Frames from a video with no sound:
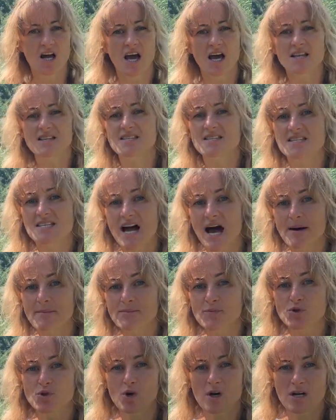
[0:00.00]
and
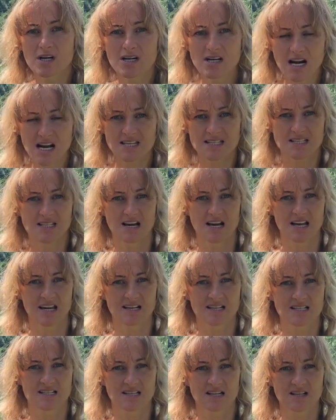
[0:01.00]
some to a lesser
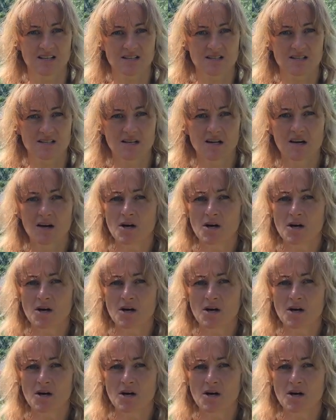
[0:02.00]
extent.